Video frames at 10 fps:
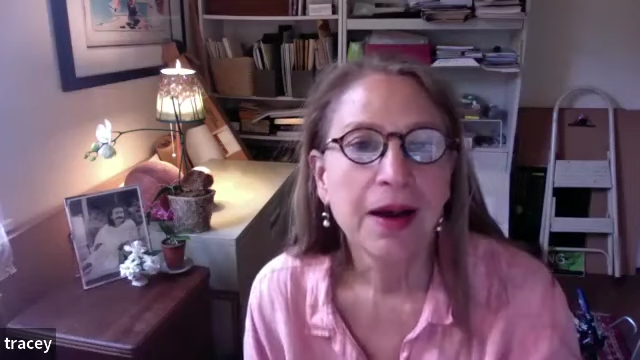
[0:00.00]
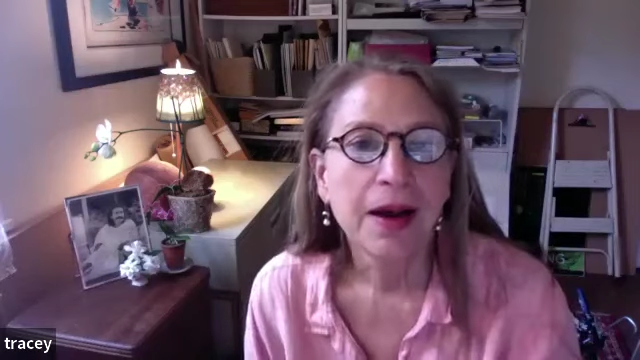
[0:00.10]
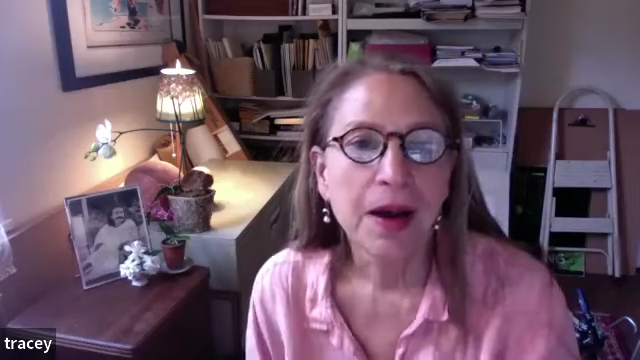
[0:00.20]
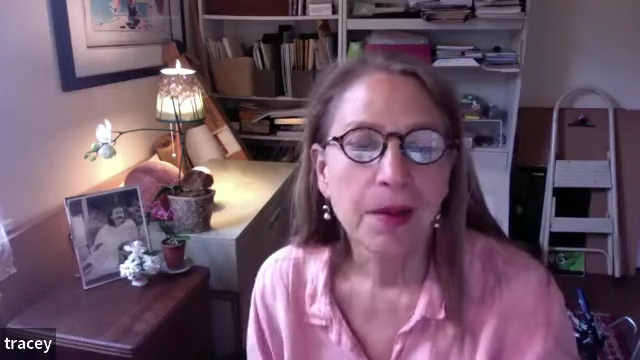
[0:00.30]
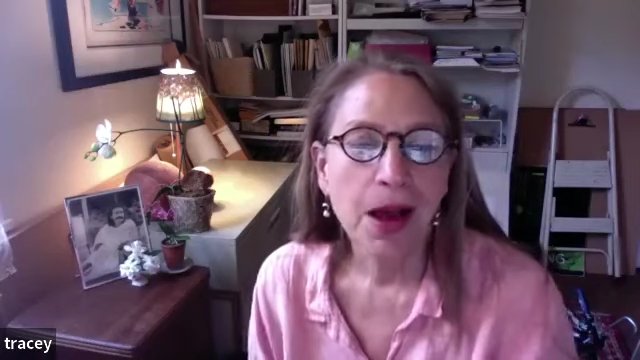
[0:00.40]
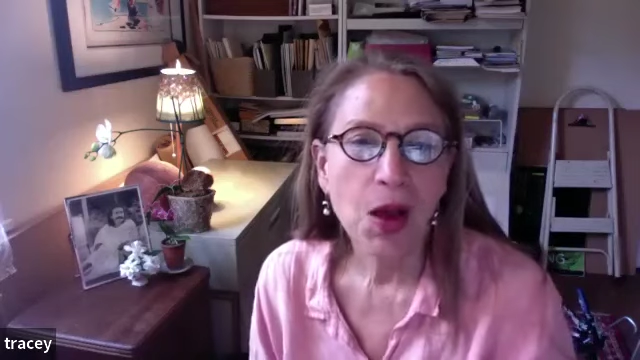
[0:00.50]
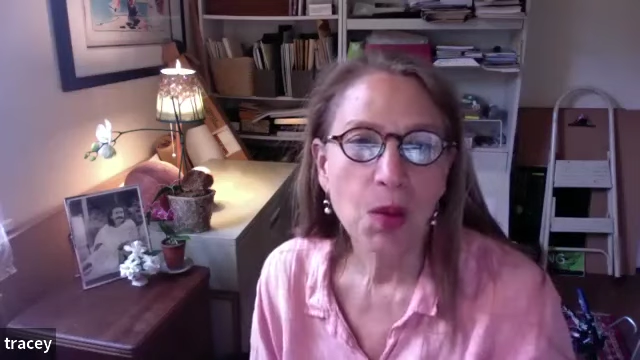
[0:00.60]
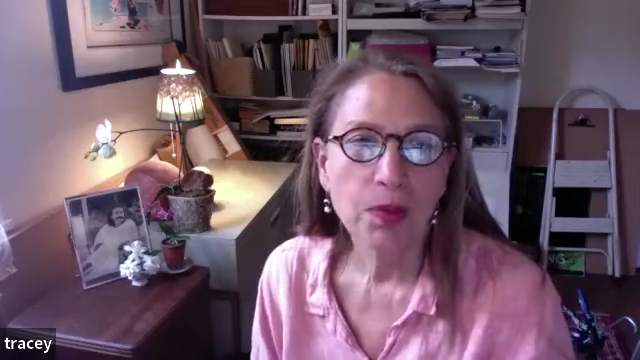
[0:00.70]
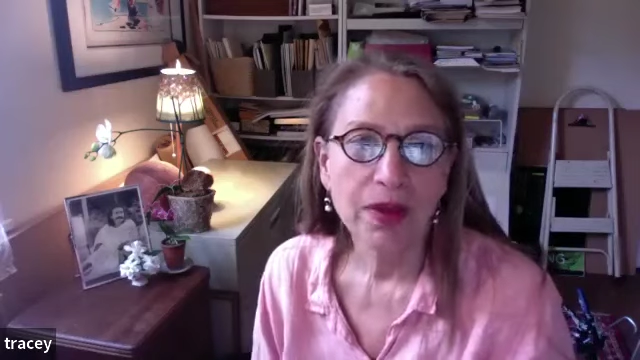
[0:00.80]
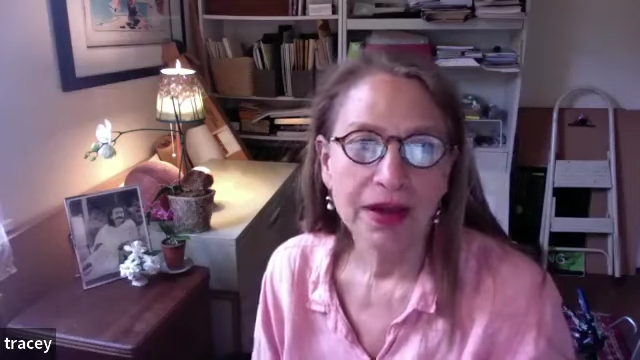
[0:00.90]
I
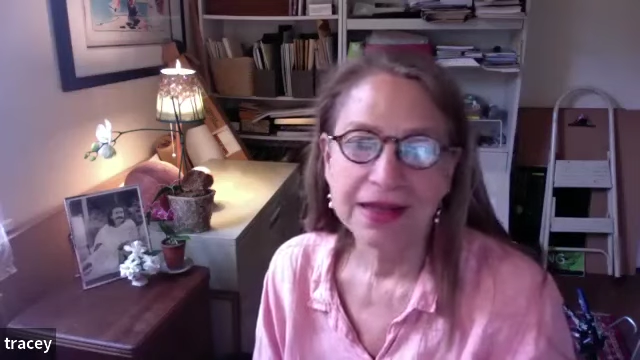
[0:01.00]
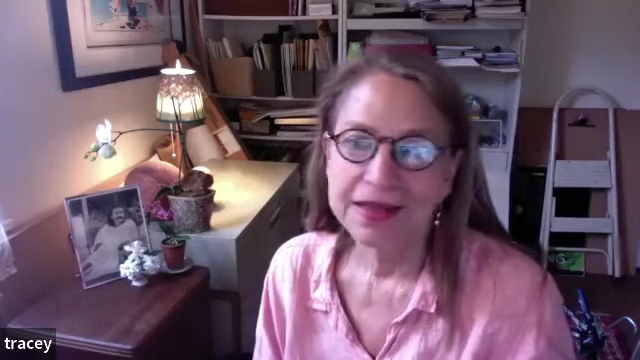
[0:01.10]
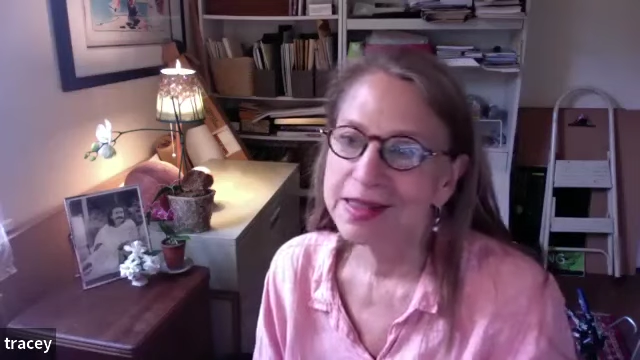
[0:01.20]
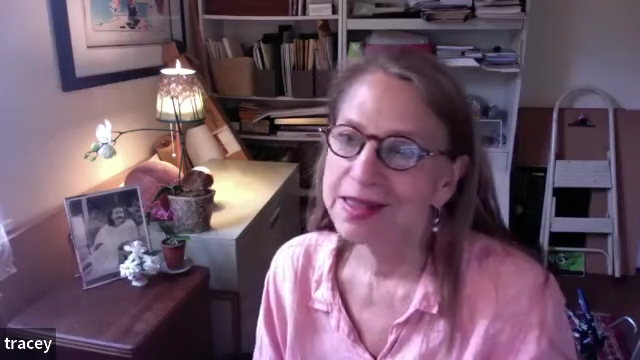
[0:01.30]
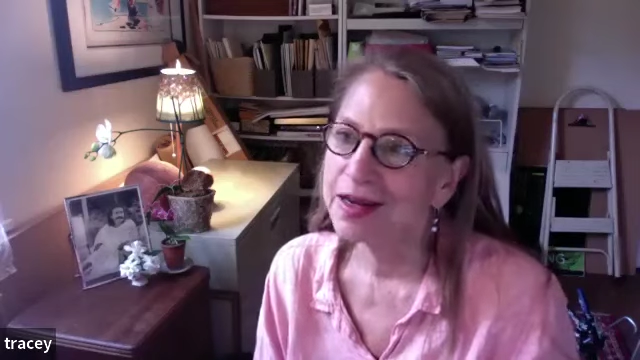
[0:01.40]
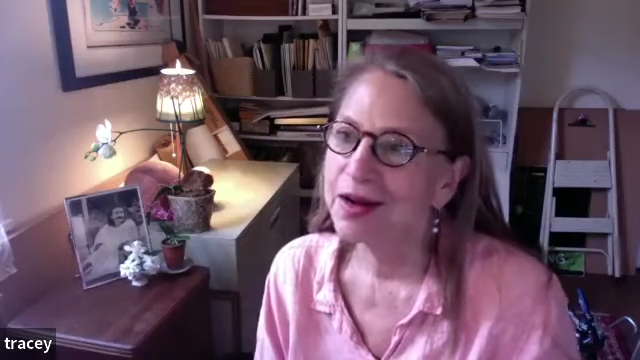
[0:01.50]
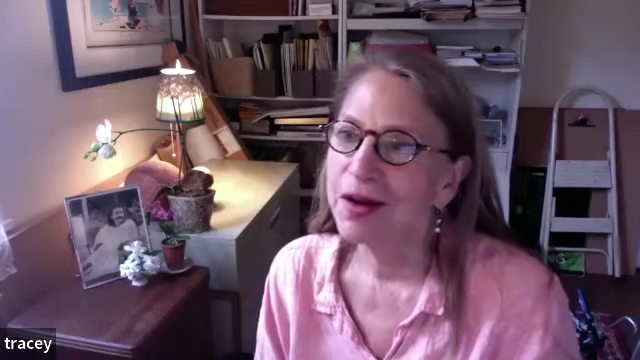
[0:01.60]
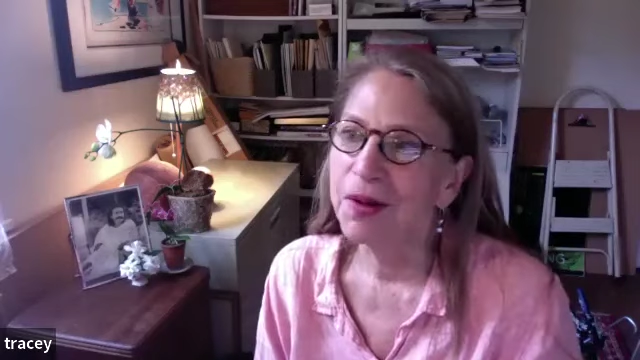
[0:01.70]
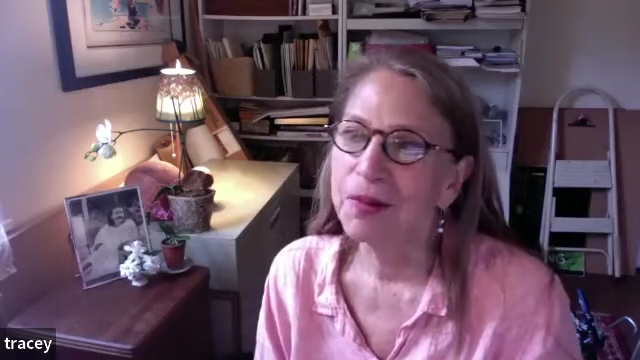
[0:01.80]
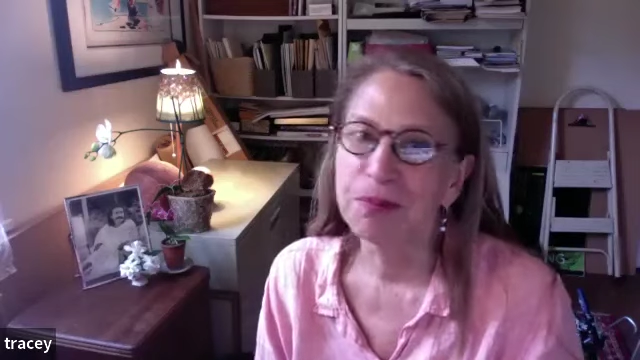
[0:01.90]
hope that it's
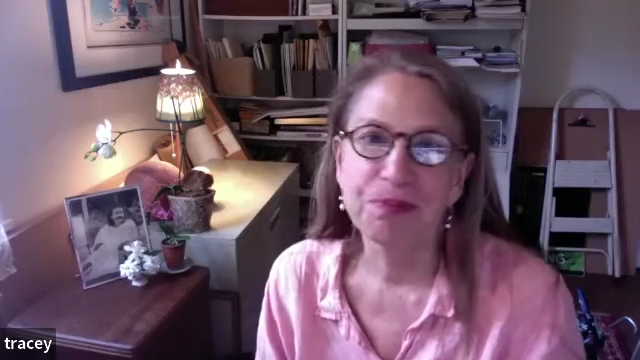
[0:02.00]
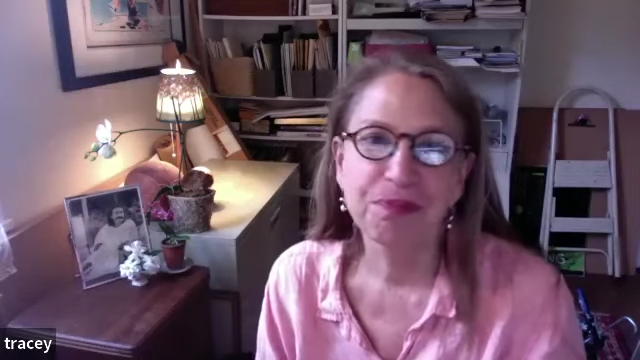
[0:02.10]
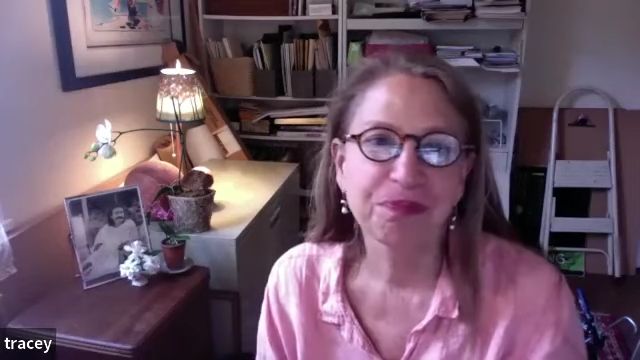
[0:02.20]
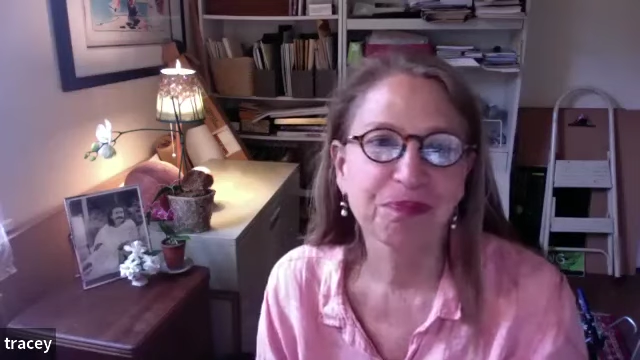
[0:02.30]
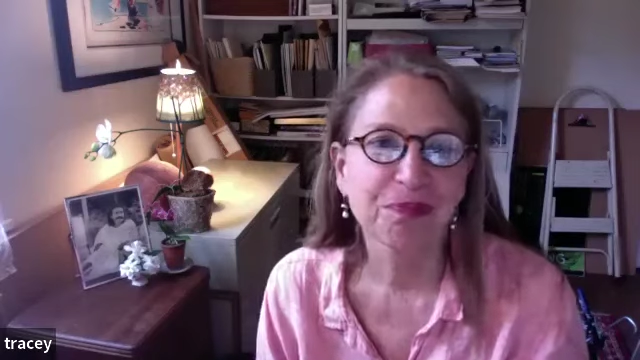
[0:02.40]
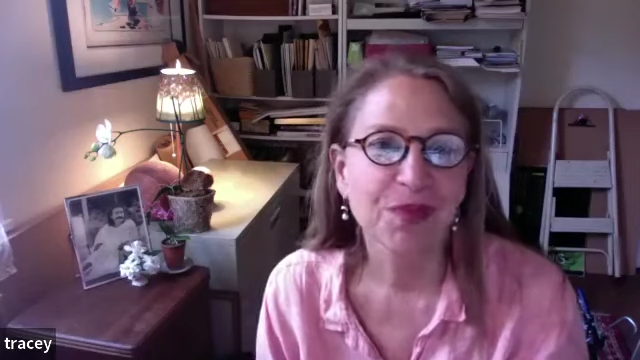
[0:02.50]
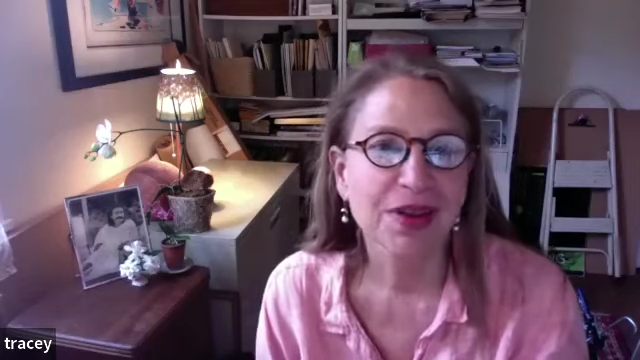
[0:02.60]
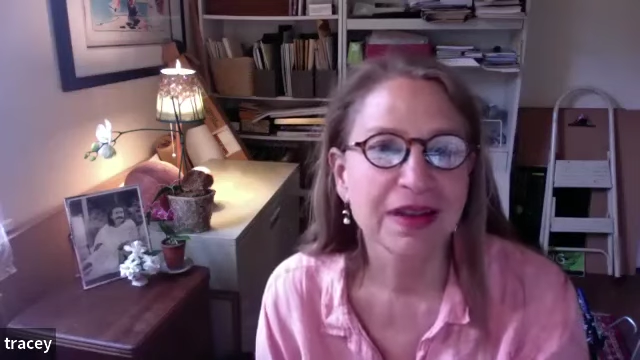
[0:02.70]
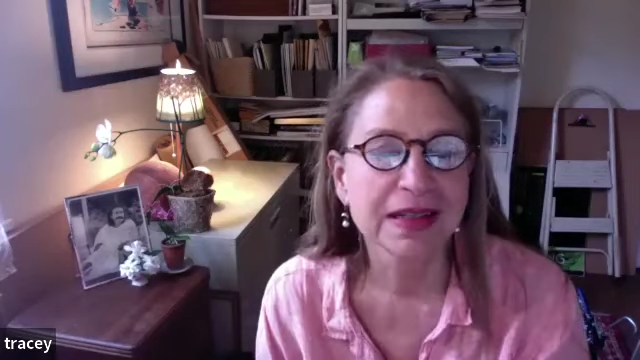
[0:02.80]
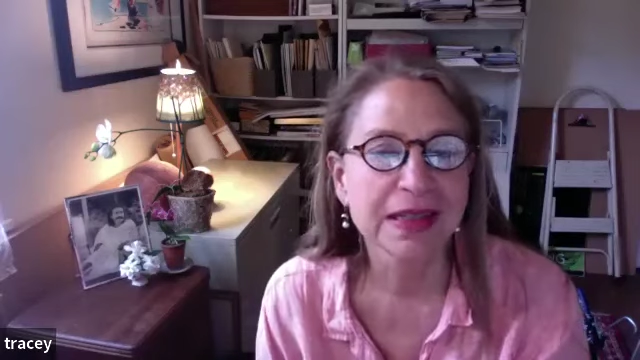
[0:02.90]

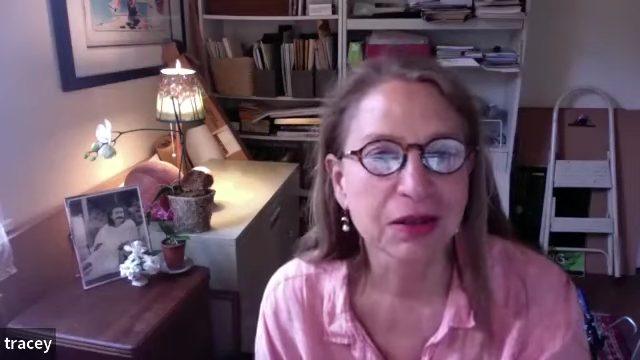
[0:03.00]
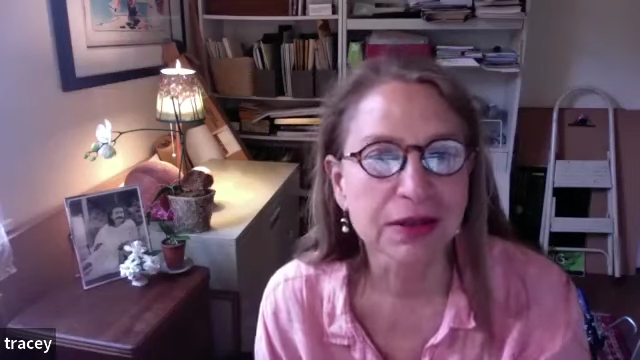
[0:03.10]
still